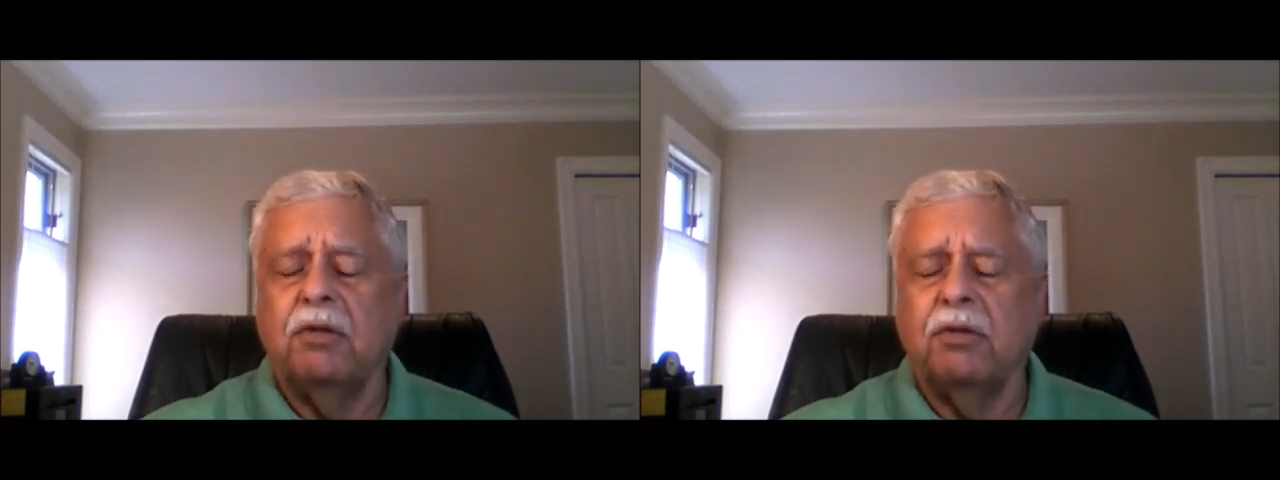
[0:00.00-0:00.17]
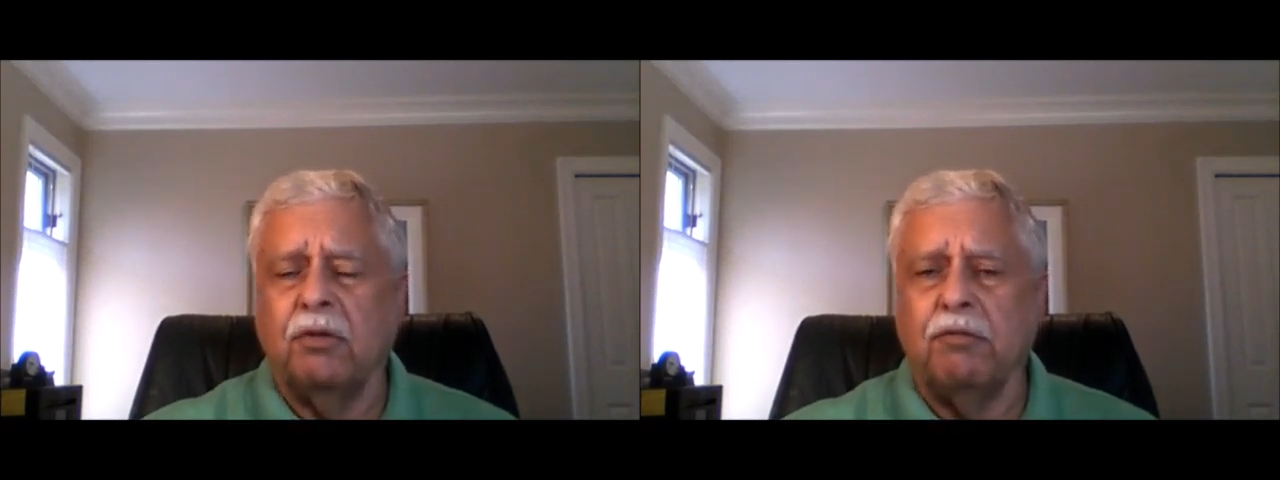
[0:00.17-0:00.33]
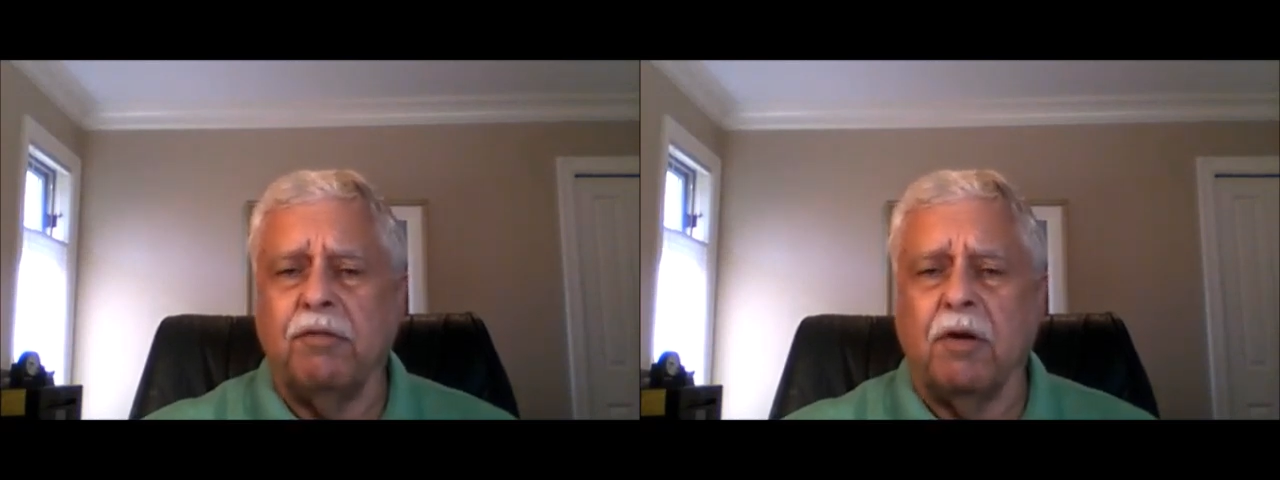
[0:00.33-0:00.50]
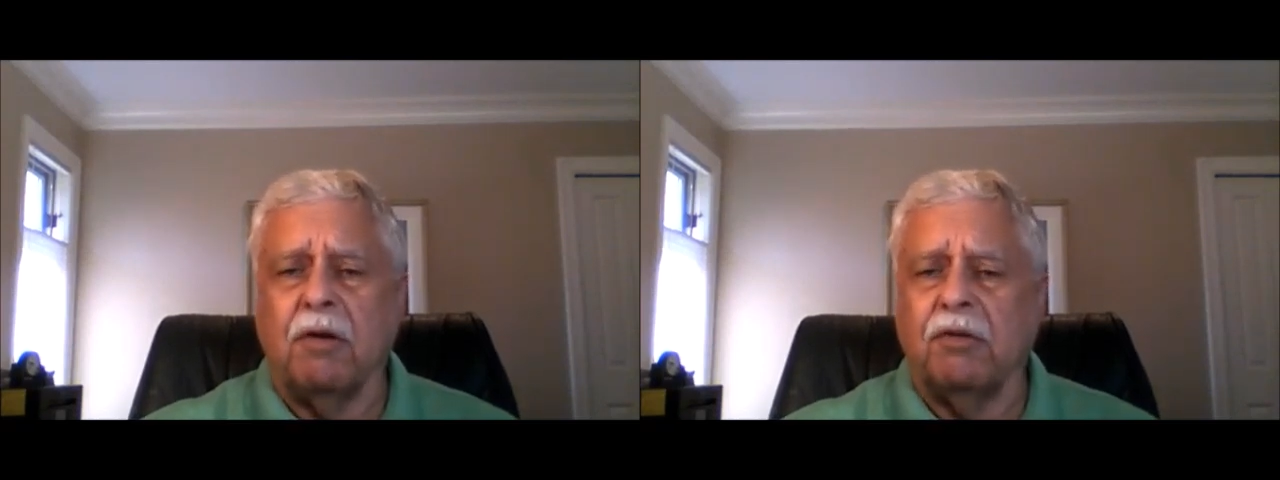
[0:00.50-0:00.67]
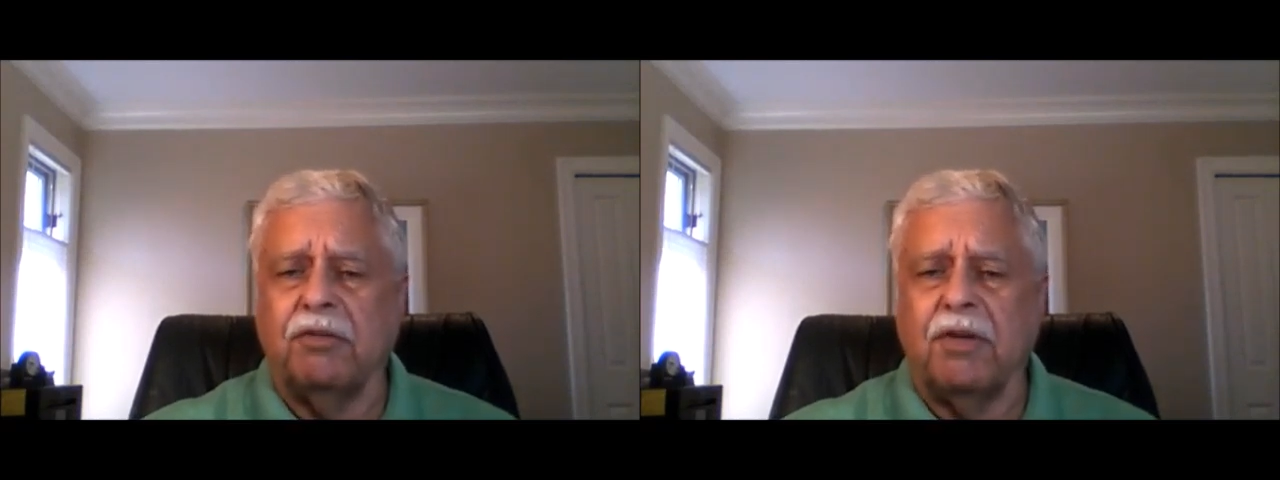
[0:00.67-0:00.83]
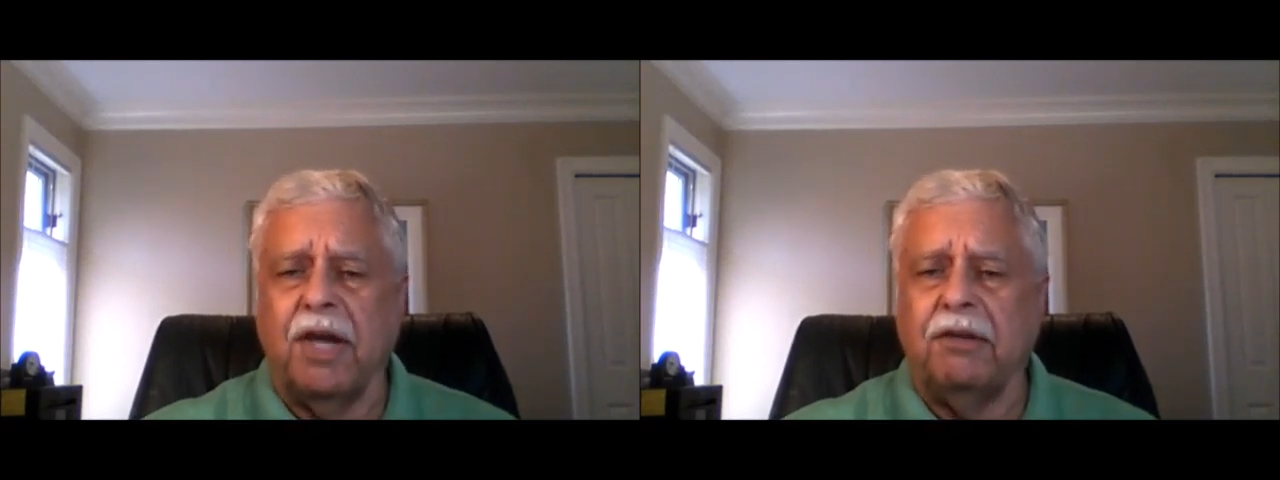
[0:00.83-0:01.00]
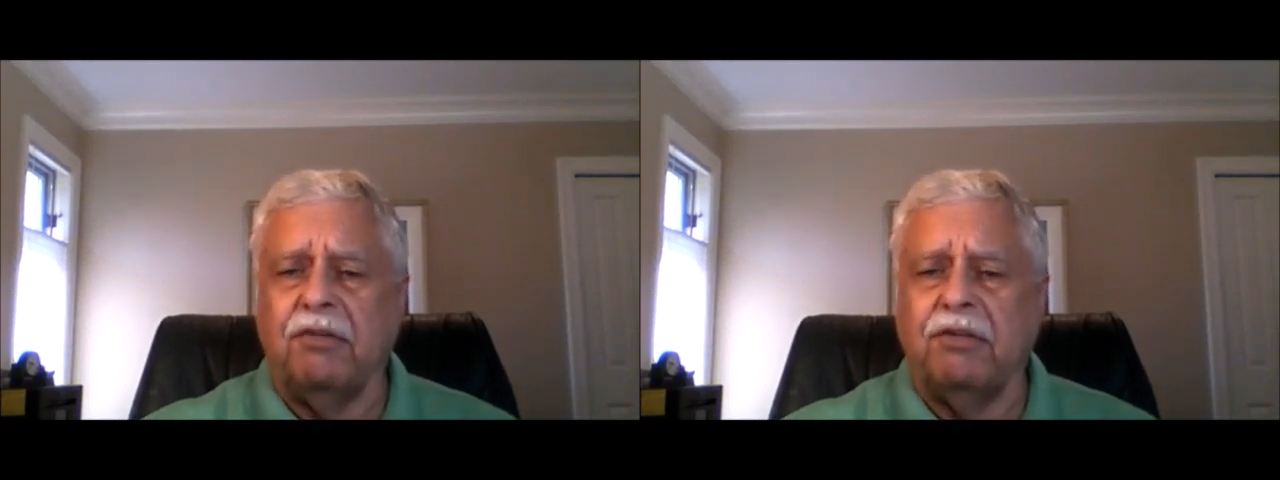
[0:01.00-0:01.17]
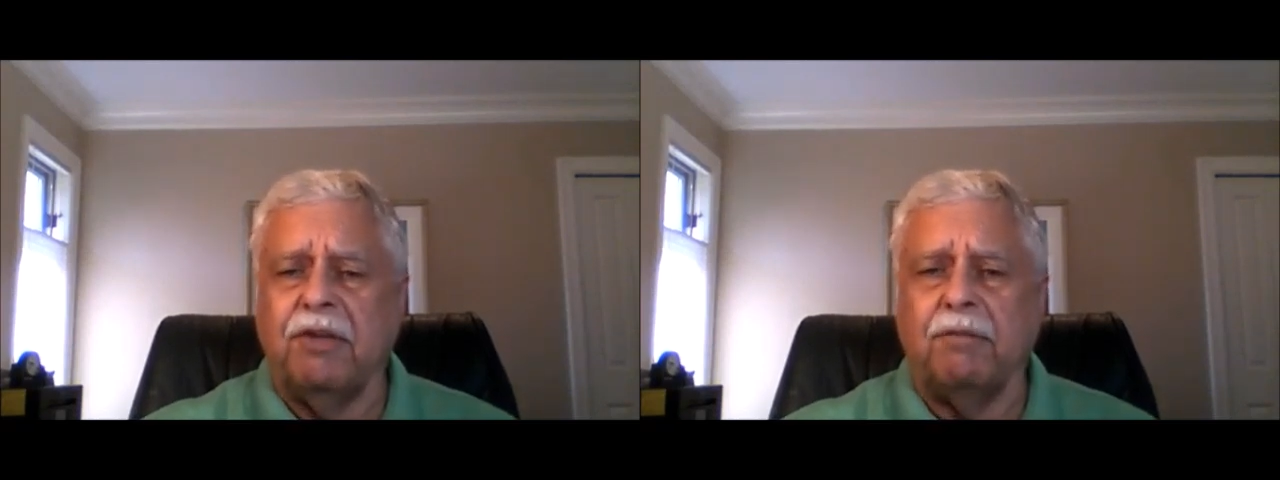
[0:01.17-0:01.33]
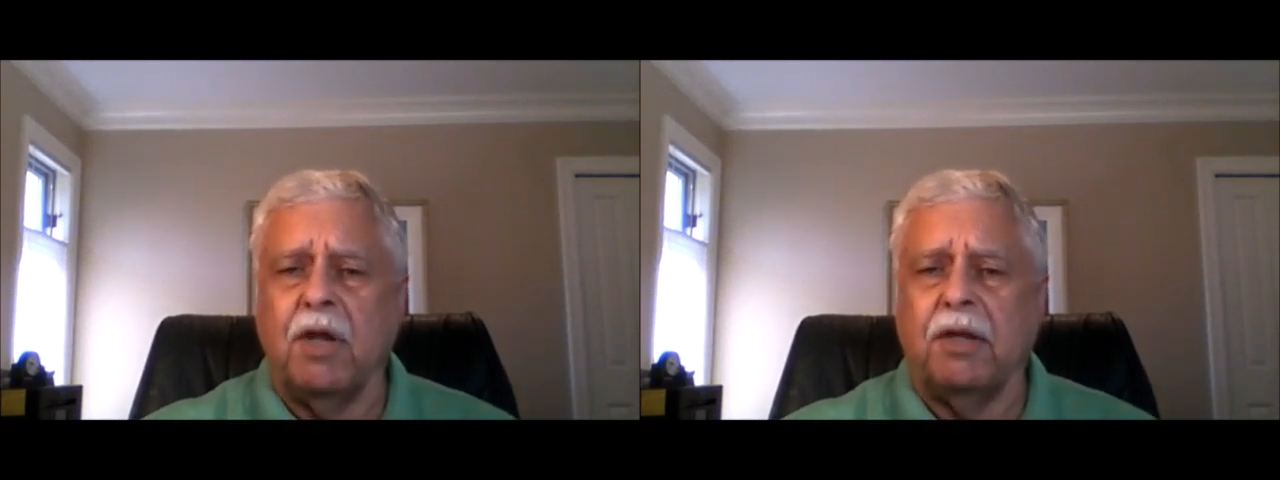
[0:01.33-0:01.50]
so far our scientists
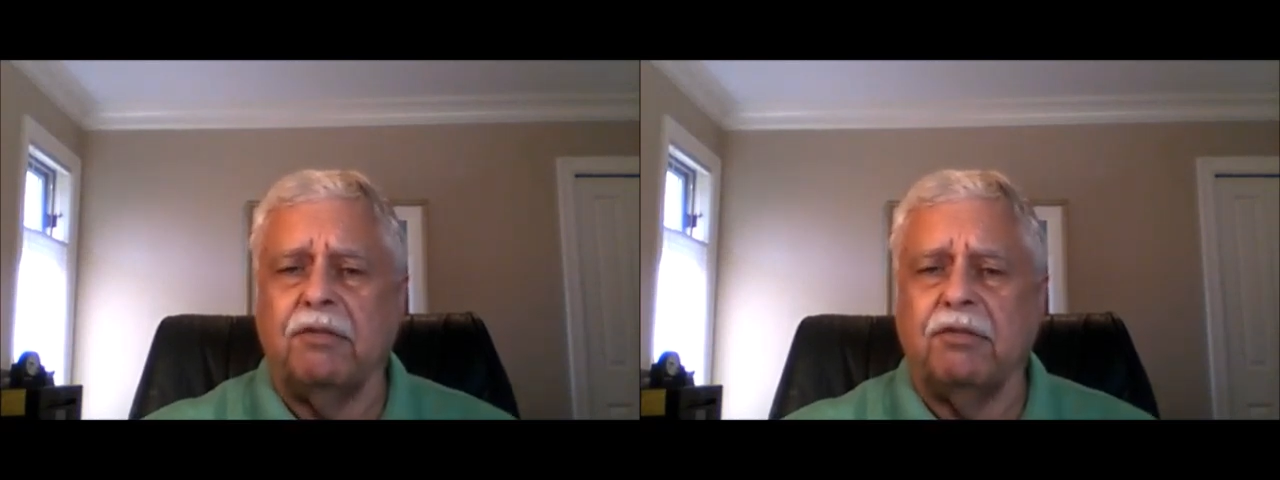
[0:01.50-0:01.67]
have not